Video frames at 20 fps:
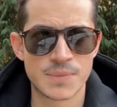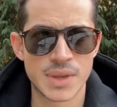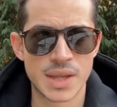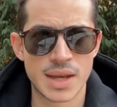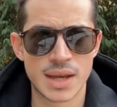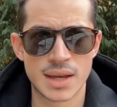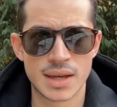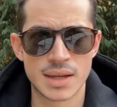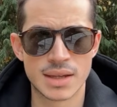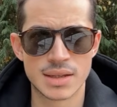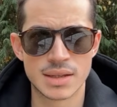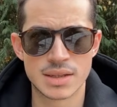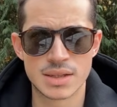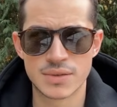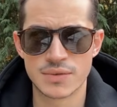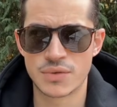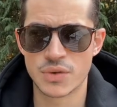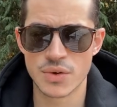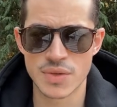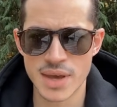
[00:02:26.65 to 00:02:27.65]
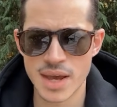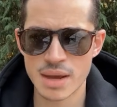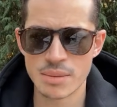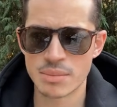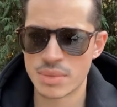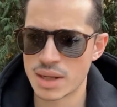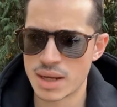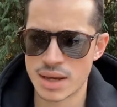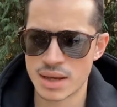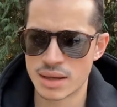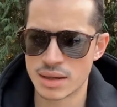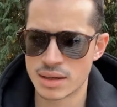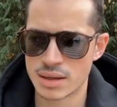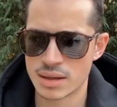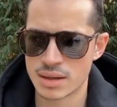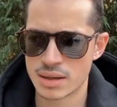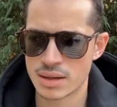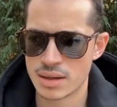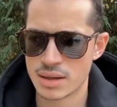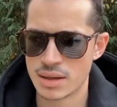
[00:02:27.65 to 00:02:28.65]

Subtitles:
And for them, like,